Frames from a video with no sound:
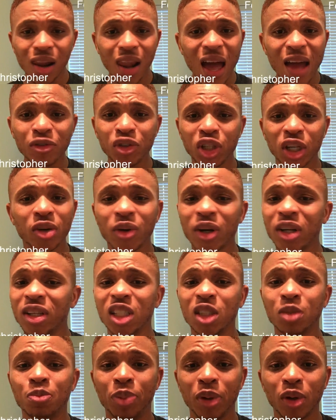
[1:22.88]
Life
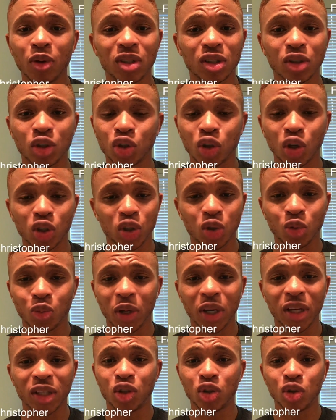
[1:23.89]
generally is built in such a
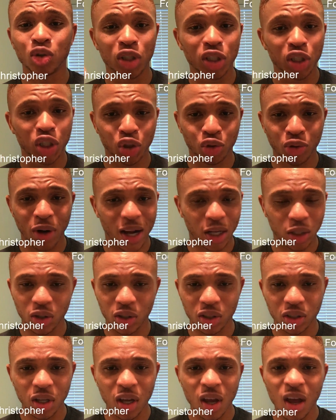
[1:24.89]
way to
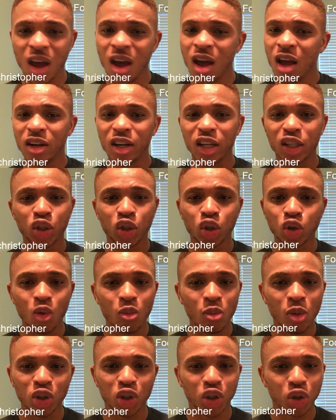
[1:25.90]
distract us. There's
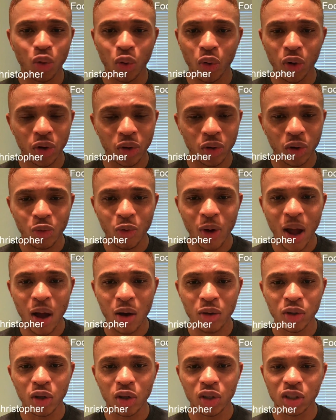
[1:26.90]
so much going on
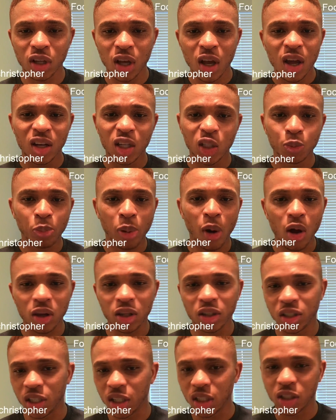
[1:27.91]
around us. There's
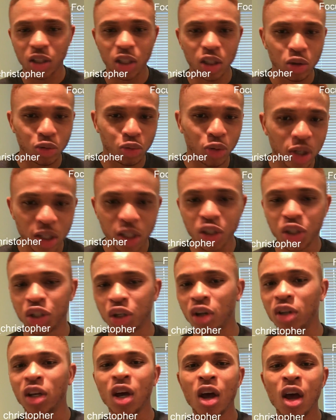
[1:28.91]
politics, there's
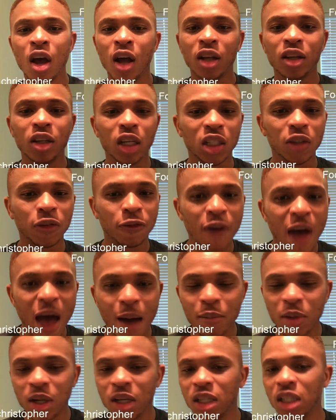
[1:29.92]
religion, there's
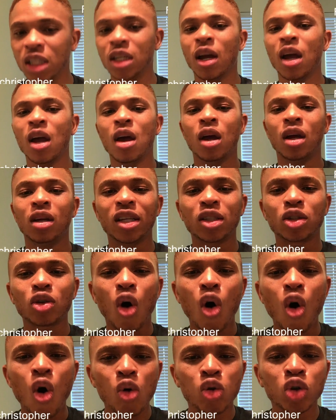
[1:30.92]
family,
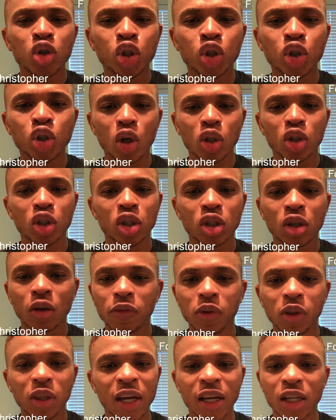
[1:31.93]
there's all sorts
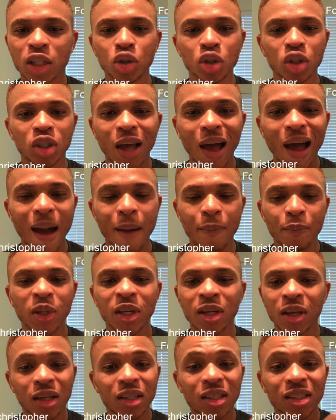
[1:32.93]
of things just
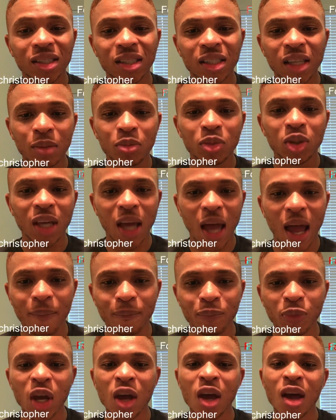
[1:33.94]
happening at the same
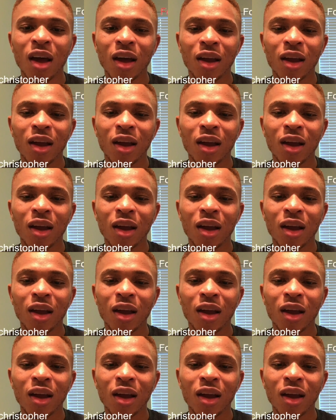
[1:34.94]
time.